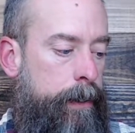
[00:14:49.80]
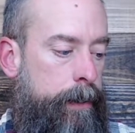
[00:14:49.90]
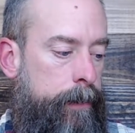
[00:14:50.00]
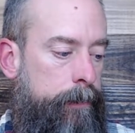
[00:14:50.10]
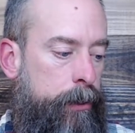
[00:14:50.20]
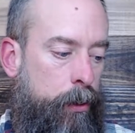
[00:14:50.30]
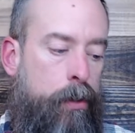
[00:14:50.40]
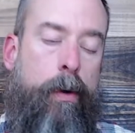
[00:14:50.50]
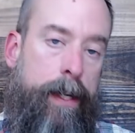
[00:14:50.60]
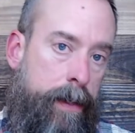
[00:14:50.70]
So
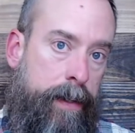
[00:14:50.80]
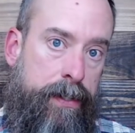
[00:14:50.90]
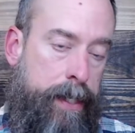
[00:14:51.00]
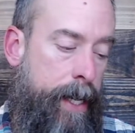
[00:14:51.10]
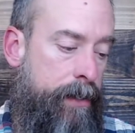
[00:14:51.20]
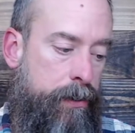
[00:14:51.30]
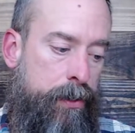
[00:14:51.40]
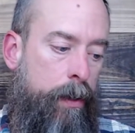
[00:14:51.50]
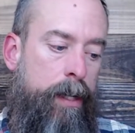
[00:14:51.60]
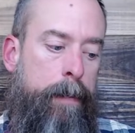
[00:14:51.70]
according to this text, there's
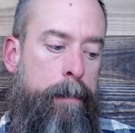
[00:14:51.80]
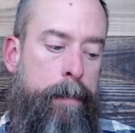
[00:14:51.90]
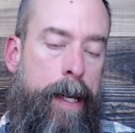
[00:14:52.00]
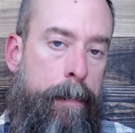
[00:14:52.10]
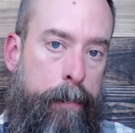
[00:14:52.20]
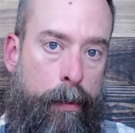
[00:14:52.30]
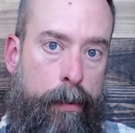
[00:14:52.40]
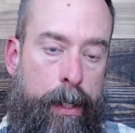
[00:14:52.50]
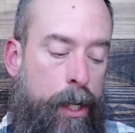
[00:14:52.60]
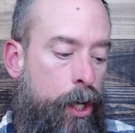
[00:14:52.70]
going to be people
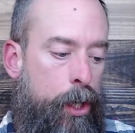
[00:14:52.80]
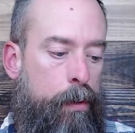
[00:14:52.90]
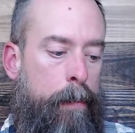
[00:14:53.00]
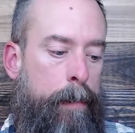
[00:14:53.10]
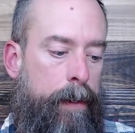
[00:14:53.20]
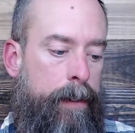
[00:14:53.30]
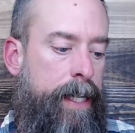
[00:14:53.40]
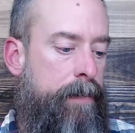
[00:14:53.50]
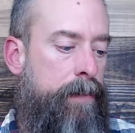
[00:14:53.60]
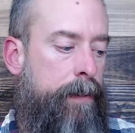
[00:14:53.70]
who will believe
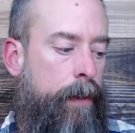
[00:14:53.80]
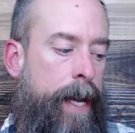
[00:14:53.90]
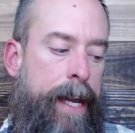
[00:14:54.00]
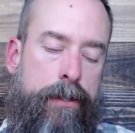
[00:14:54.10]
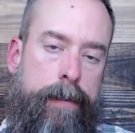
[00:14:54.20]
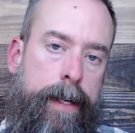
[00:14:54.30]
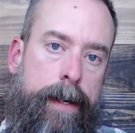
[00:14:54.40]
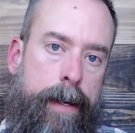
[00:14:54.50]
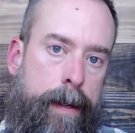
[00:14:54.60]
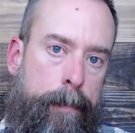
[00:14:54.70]
that they're actually
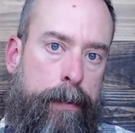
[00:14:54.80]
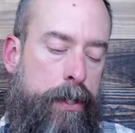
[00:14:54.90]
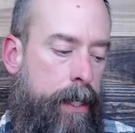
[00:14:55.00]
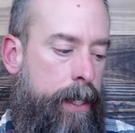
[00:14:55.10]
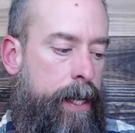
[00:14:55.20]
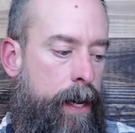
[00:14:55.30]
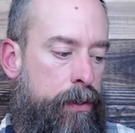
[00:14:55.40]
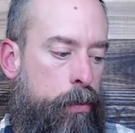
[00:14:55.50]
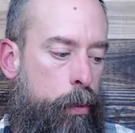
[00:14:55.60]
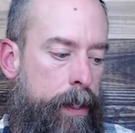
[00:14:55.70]
accomplishing God's
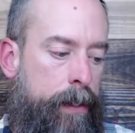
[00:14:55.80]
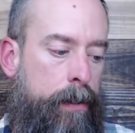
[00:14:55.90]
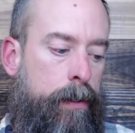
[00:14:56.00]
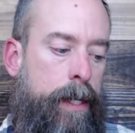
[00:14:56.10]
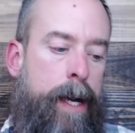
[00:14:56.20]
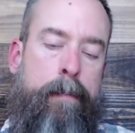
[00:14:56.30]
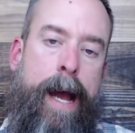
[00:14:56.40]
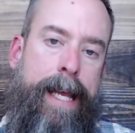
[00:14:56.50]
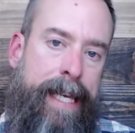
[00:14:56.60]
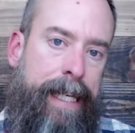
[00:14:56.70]
will by
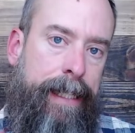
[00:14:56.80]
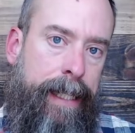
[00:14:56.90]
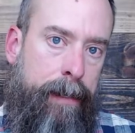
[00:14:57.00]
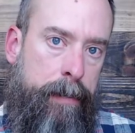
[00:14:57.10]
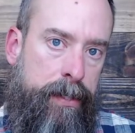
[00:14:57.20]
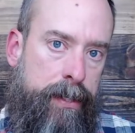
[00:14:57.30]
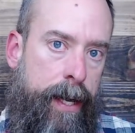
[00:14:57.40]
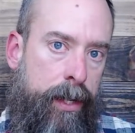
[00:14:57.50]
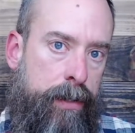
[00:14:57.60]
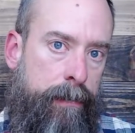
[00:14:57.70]
killing
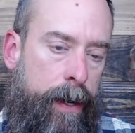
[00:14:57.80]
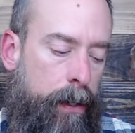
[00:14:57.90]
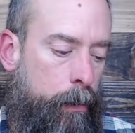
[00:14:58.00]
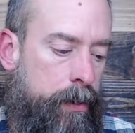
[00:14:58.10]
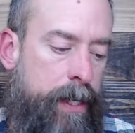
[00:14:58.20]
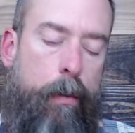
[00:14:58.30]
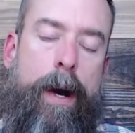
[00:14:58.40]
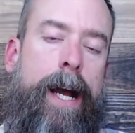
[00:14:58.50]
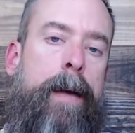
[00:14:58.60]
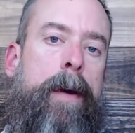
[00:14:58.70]
Messiah's followers. Now, why
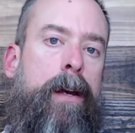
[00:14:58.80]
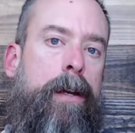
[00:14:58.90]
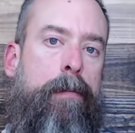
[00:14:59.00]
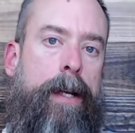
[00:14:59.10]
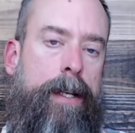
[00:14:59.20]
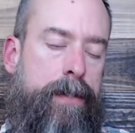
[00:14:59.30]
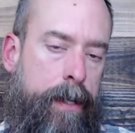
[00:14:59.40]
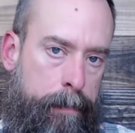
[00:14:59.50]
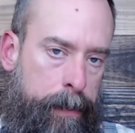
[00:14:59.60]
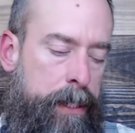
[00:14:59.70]
am I going to bring this up?
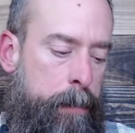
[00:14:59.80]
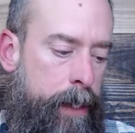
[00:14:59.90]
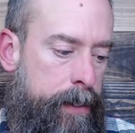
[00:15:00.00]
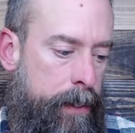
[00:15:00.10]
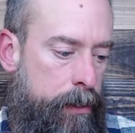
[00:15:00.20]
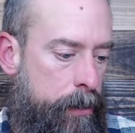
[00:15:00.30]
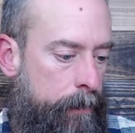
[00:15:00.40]
Please pay attention.